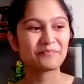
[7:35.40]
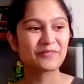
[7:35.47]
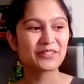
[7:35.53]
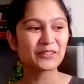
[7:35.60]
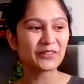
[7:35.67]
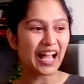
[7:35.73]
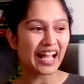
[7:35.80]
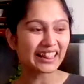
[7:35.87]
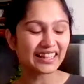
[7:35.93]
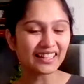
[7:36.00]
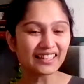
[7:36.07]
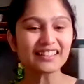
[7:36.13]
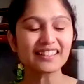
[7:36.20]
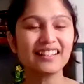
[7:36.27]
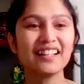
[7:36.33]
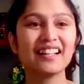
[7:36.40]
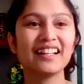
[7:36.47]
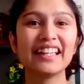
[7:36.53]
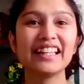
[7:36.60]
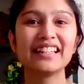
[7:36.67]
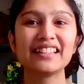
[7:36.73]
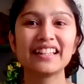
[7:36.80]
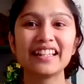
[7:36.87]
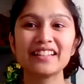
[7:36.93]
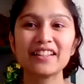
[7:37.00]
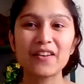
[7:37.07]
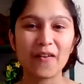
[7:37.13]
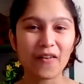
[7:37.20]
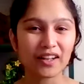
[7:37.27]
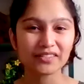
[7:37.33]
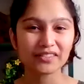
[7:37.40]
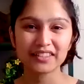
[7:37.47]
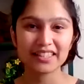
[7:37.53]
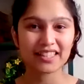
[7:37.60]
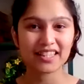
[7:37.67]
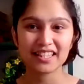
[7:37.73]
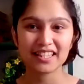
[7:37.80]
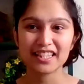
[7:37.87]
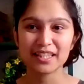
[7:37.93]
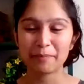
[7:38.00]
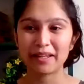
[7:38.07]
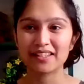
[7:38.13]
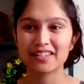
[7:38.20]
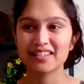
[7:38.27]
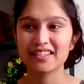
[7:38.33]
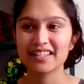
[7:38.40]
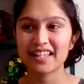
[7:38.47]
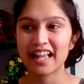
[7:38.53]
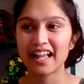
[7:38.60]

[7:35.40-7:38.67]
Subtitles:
So I think in a lot of these spaces,